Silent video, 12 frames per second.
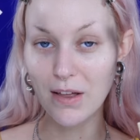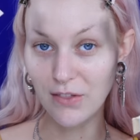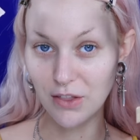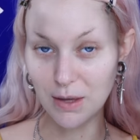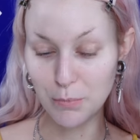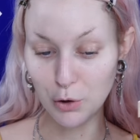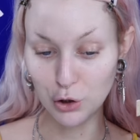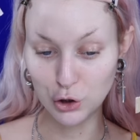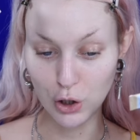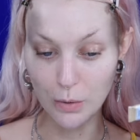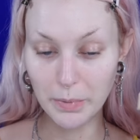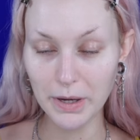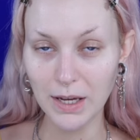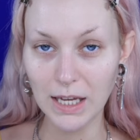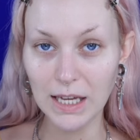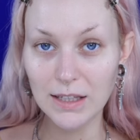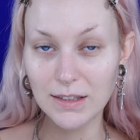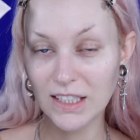The Body Shop.
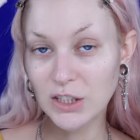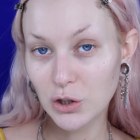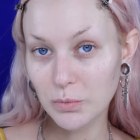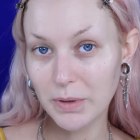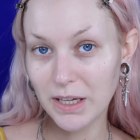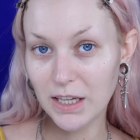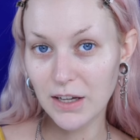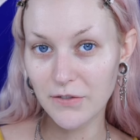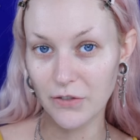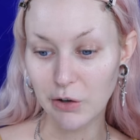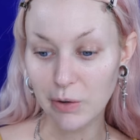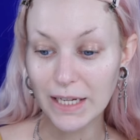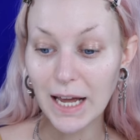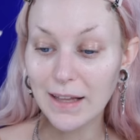These should be very